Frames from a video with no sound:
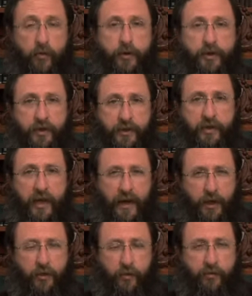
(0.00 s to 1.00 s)
which is the
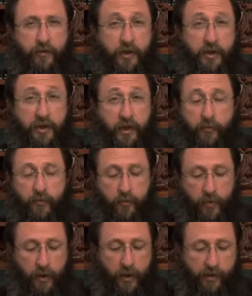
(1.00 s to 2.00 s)
actual original
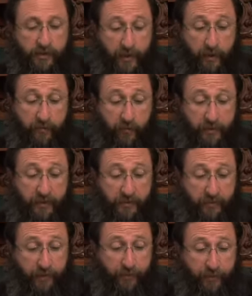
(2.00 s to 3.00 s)
Hebrew name for
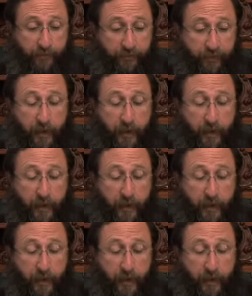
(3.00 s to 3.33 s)
this month.